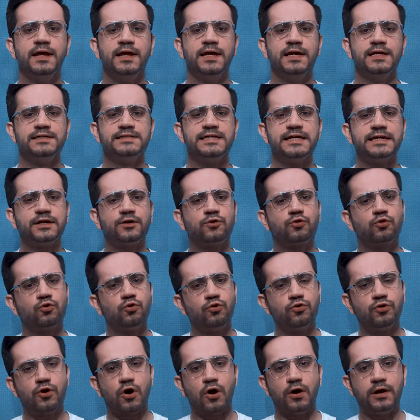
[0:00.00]
See,
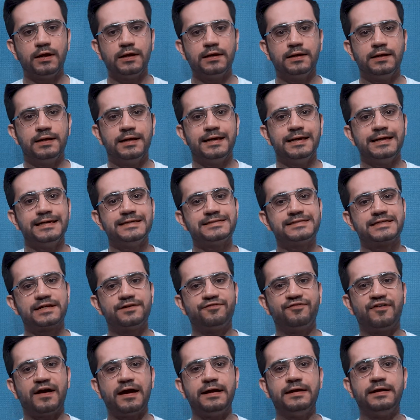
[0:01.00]
crude oil is
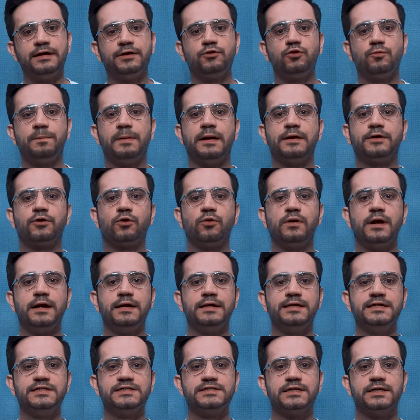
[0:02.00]
refined into petrol
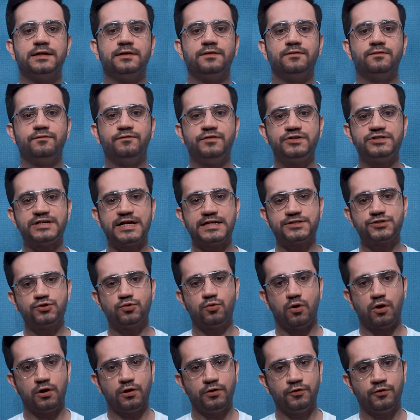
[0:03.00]
and diesel, which as
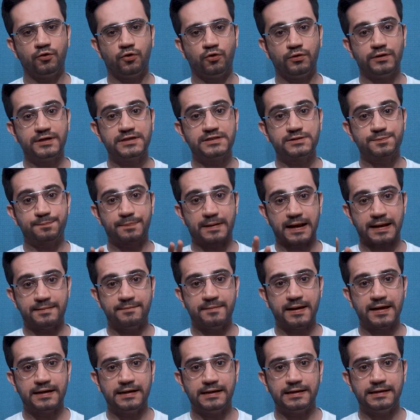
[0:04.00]
you all know is
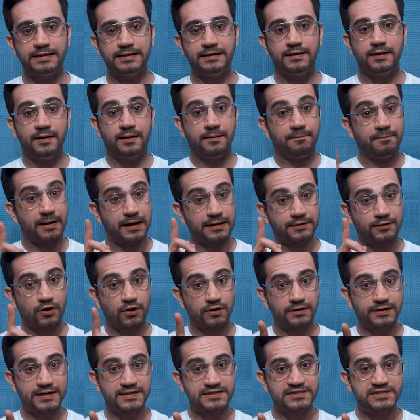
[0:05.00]
primarily, but
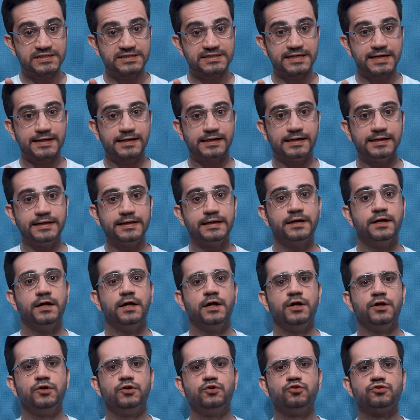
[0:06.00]
not necessarily,
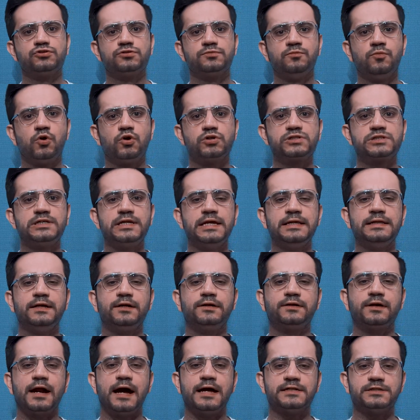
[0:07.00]
used mostly in the
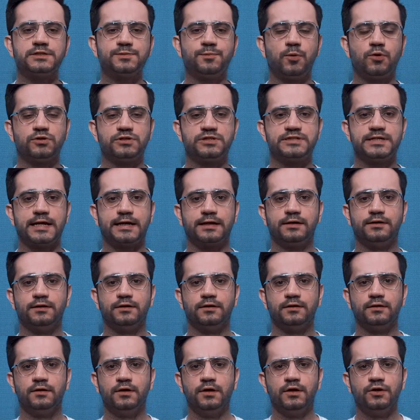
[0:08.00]
transport
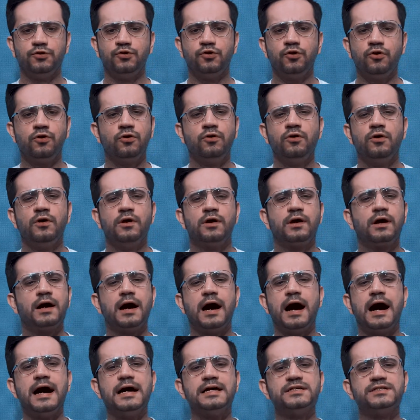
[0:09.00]
sector. You know,
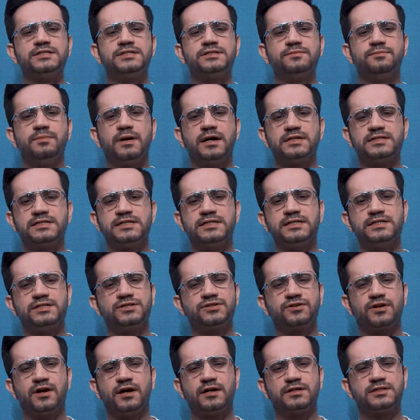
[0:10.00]
cars,
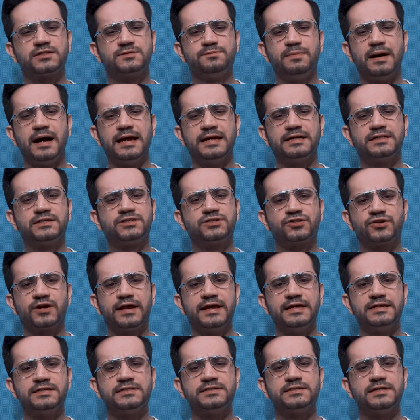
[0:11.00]
buses, trucks, bikes,
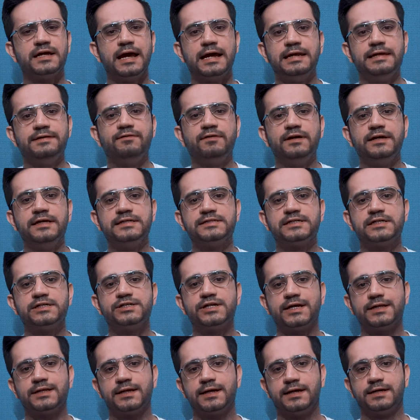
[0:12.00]
trains, and even diesel
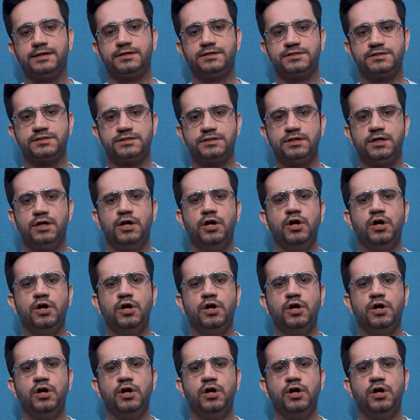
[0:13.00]
generators.